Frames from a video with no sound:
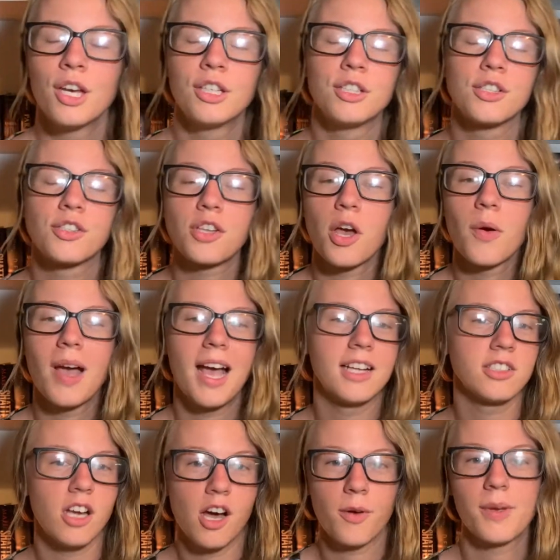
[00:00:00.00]
So as
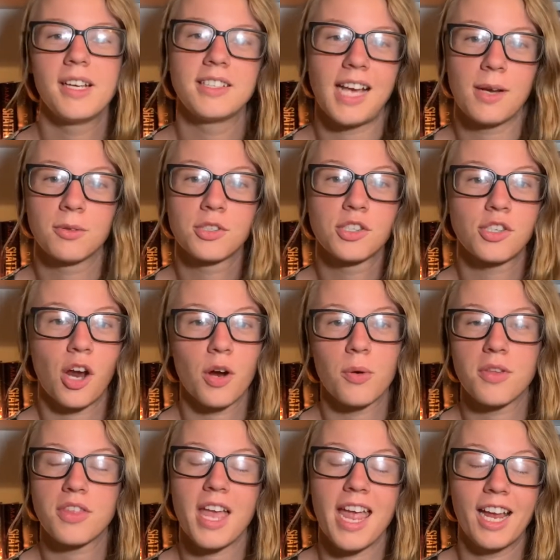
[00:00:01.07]
always, I will start
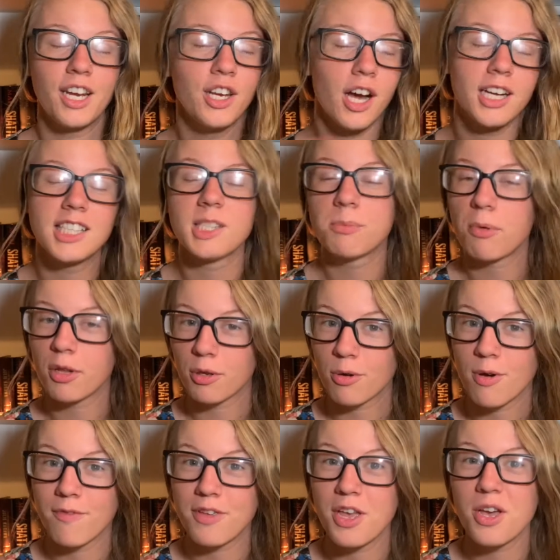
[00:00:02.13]
with a non-spoiler
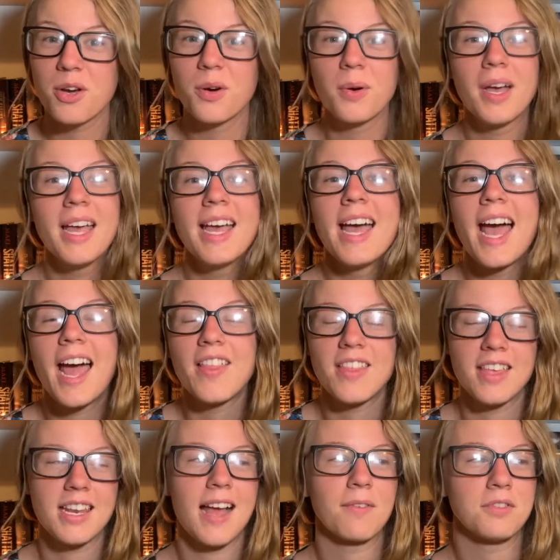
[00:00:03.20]
review, and
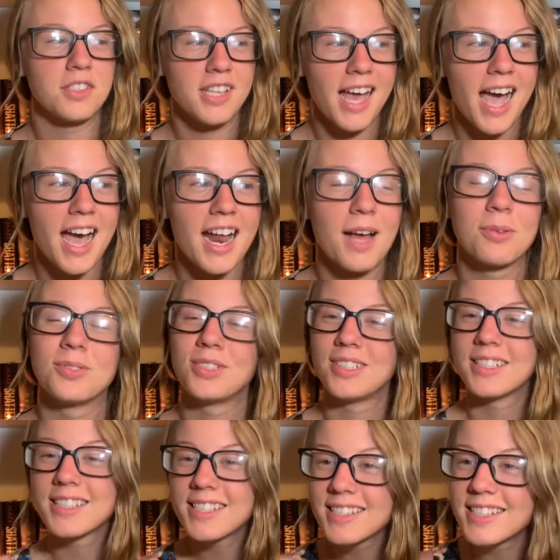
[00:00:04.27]
then after that I will
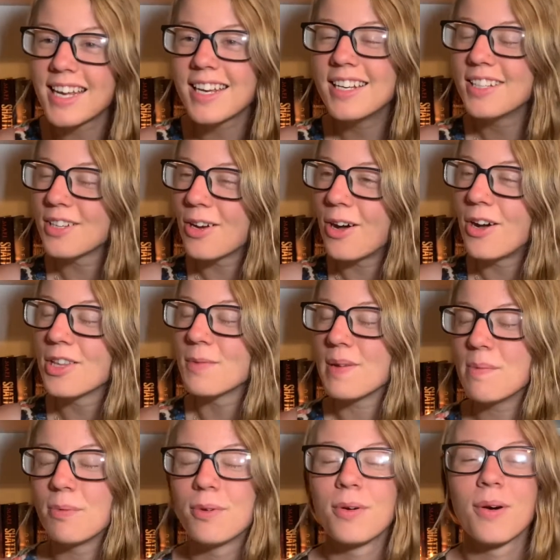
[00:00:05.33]
send all the
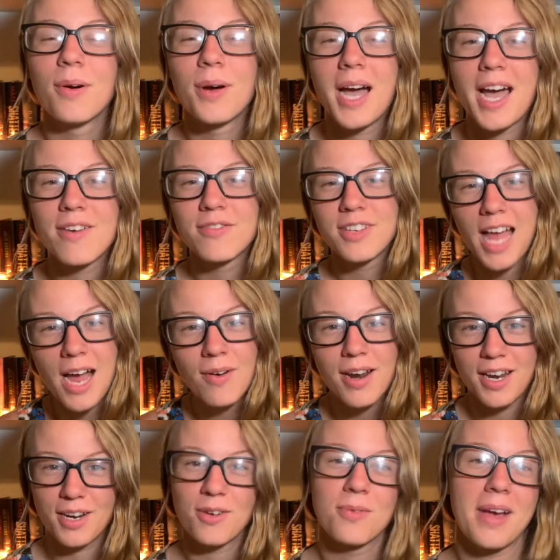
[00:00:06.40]
people who have not
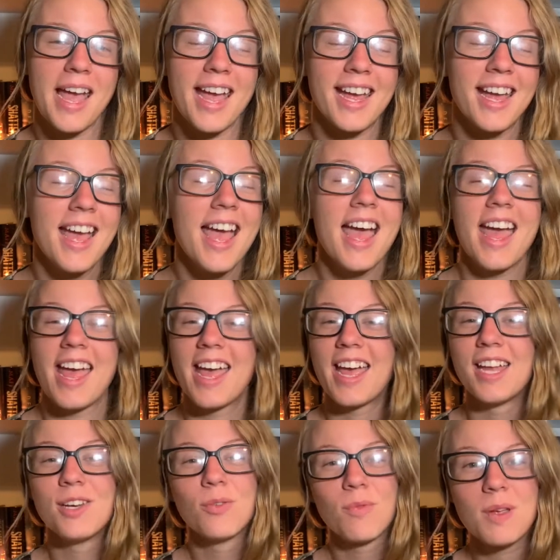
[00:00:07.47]
read it away,
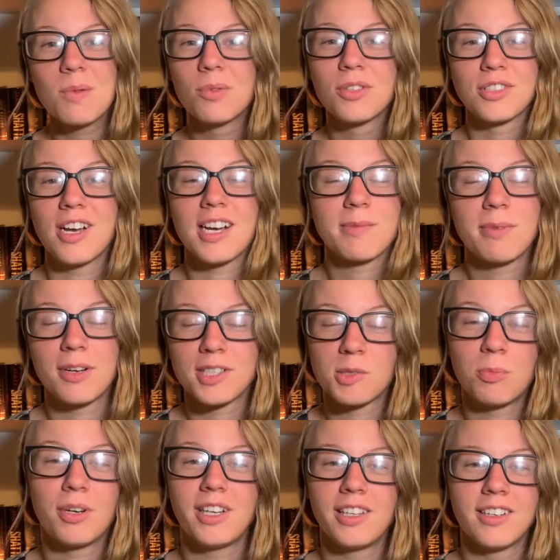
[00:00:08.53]
and we will talk about
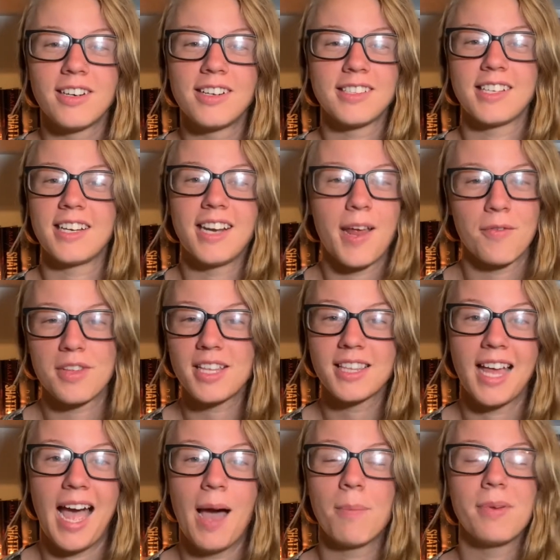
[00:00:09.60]
spoilers and everything
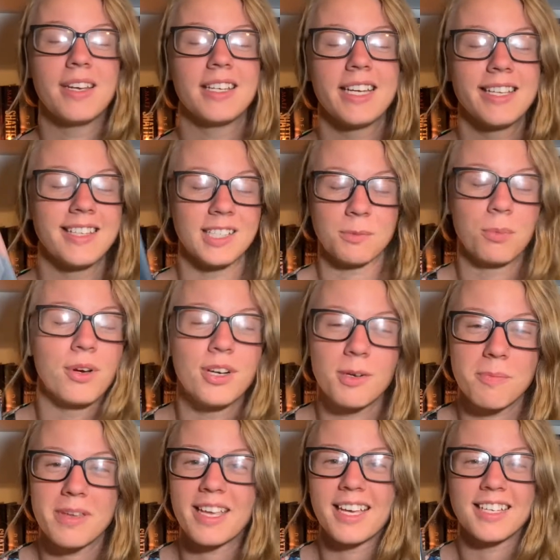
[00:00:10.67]
that happened in this book,
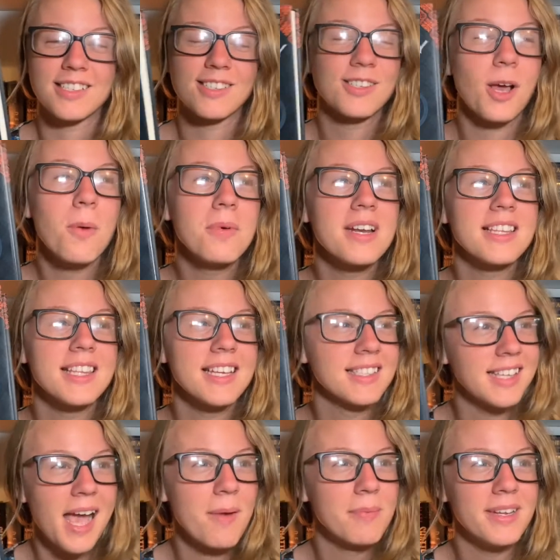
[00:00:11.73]
because so many things
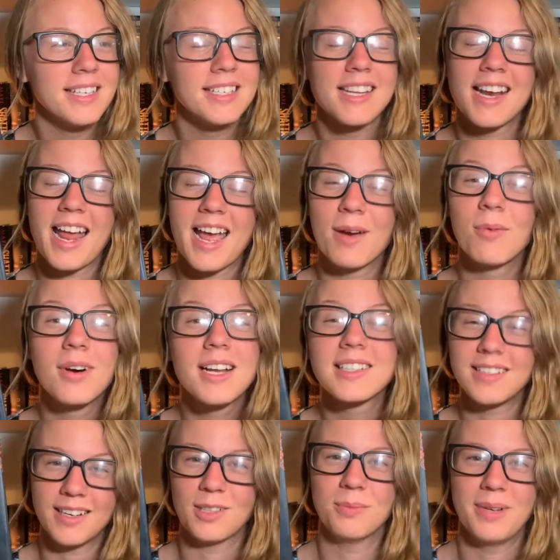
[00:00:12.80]
happened and I want to
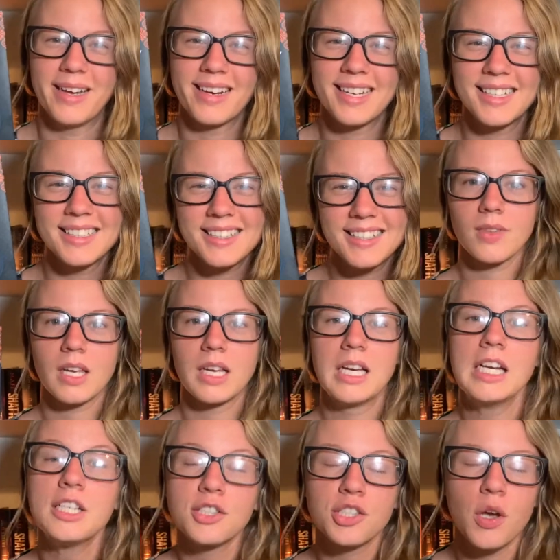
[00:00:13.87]
talk about it.
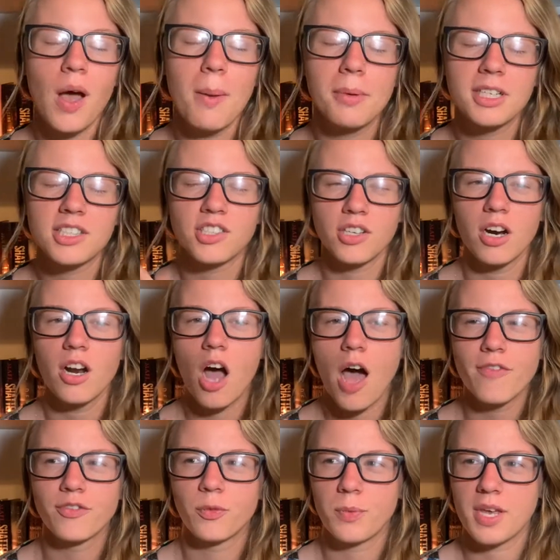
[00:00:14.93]
So I'm going to start
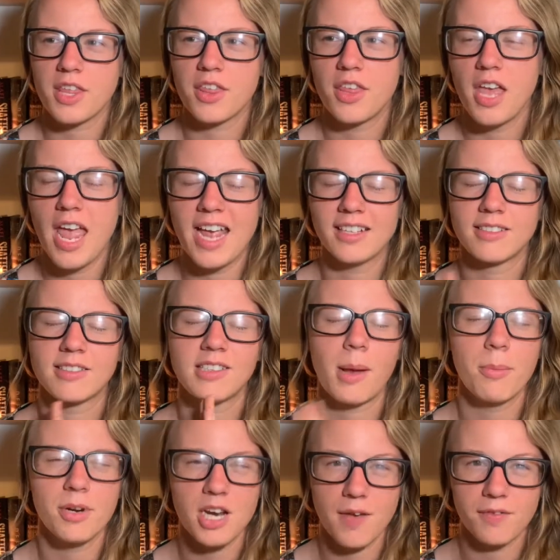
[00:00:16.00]
off with a
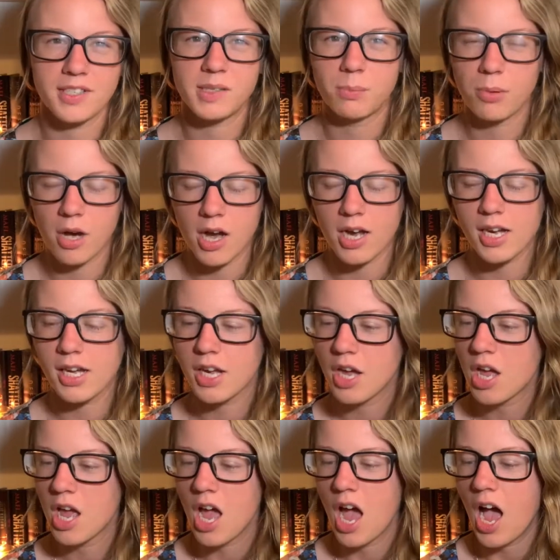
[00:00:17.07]
summary of this book.
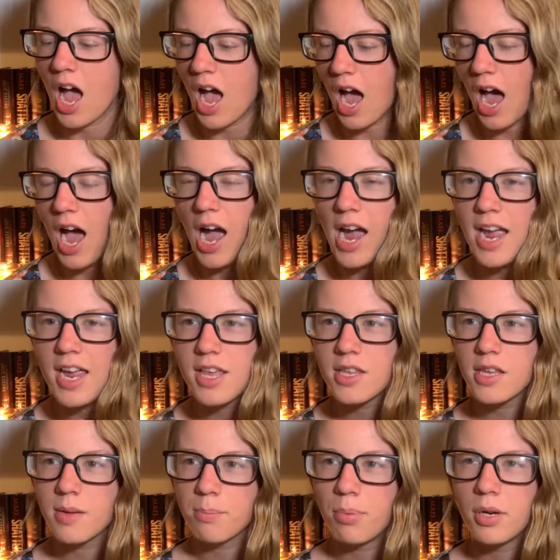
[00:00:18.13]

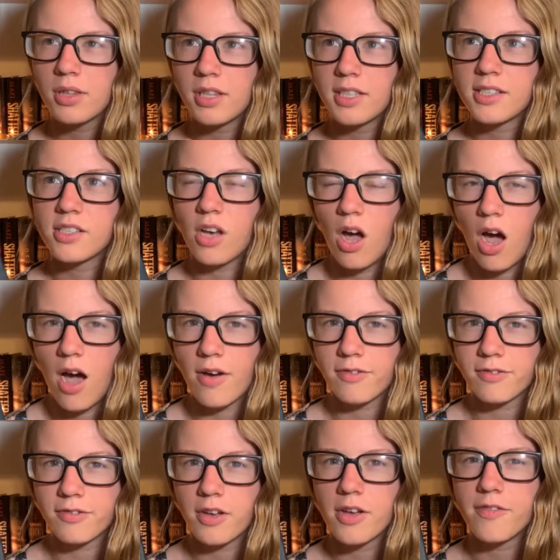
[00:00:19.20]
I put this off
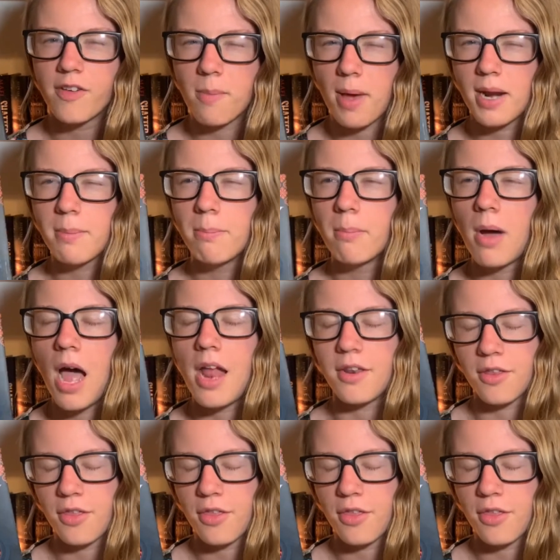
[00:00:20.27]
for about a month.